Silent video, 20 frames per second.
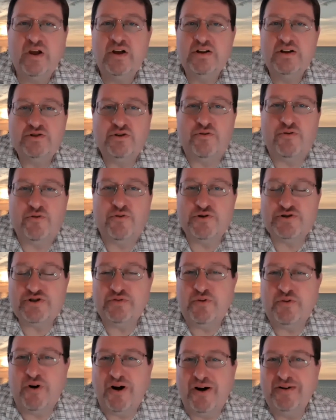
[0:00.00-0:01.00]
So first of
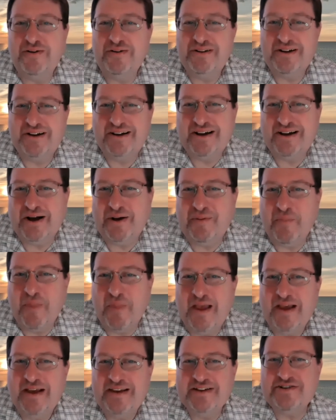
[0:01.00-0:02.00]
all,
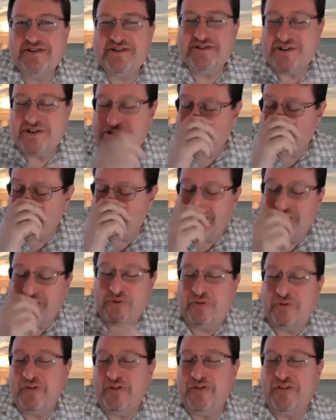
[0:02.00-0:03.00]
this is interesting because
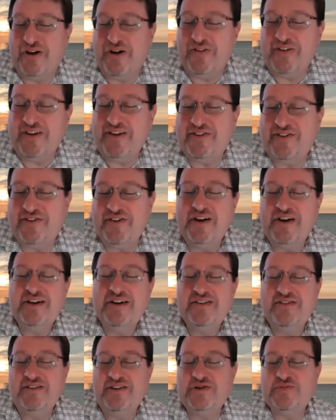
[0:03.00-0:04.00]
when we've done
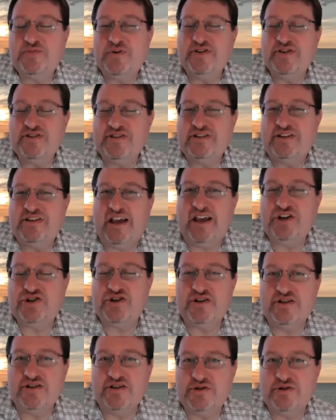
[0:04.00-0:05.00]
these
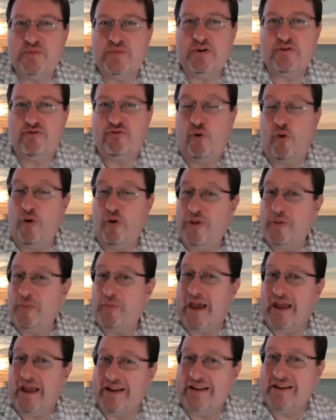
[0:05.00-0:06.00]
presentations before the
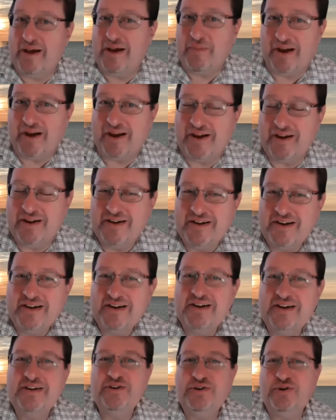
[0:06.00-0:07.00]
pandemic,
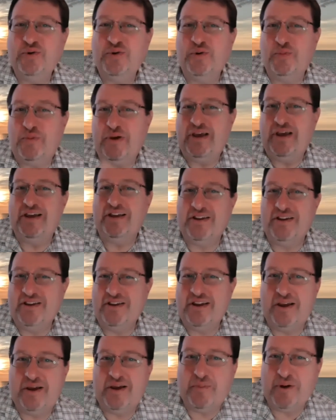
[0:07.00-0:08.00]
you would be in
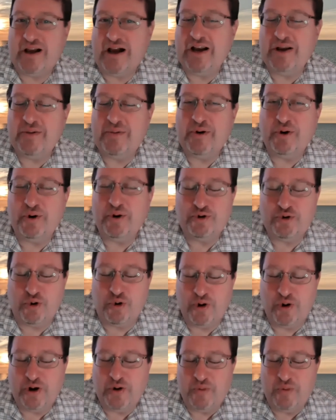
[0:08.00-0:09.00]
the McConomy
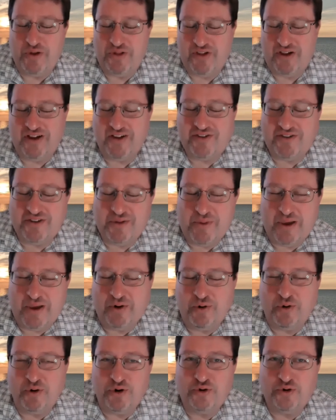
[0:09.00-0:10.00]
Auditorium with us in the main
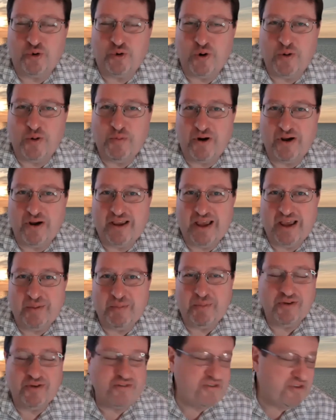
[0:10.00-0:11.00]
auditorium on
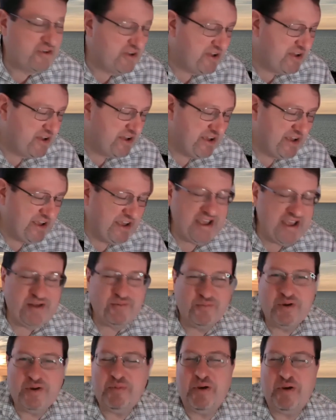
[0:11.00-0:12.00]
campus, and
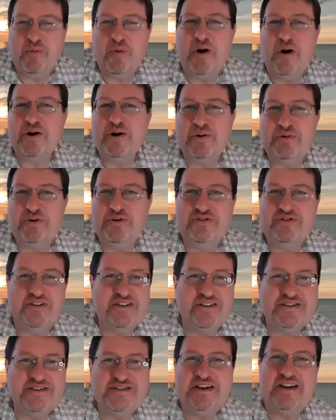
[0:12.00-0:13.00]
we'd be welcoming you to
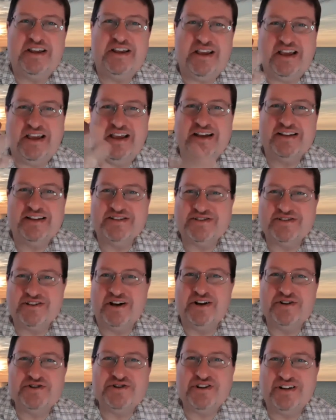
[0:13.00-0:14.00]
the city and
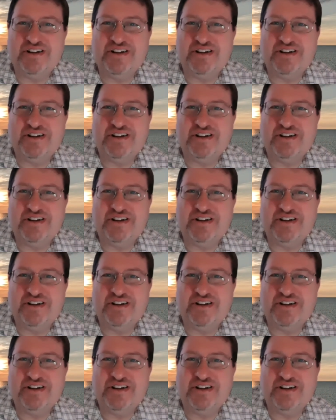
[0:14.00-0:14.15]
such.